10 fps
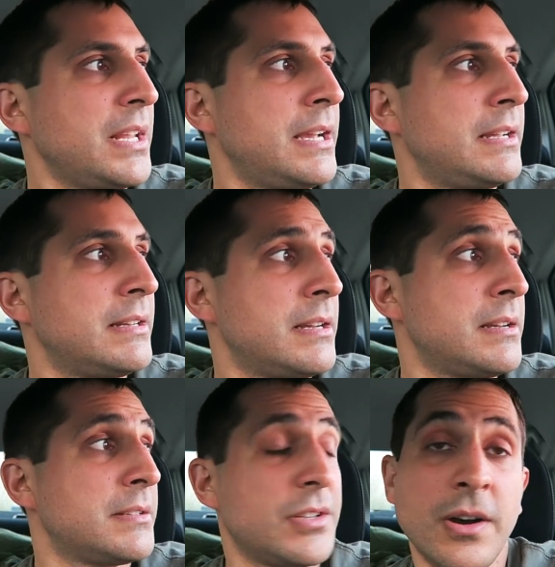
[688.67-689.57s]
And
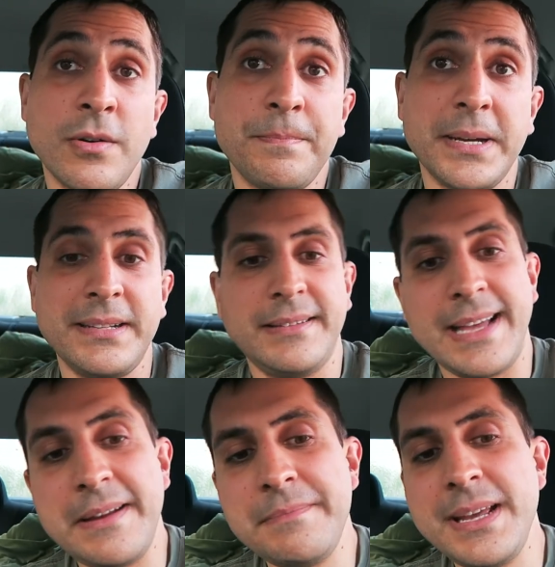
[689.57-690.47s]
uh, so, but
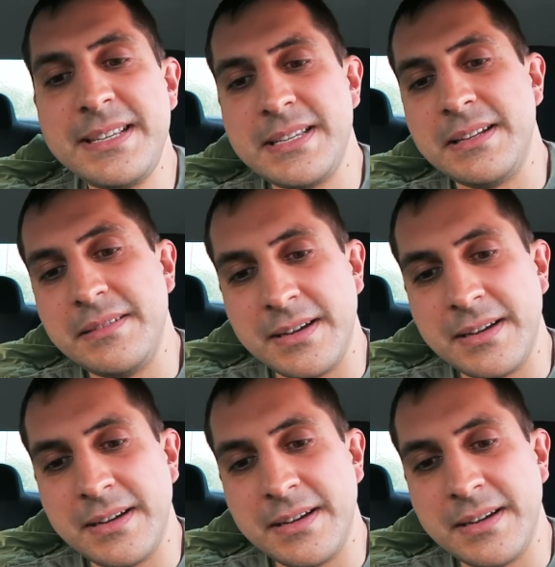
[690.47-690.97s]
that makes it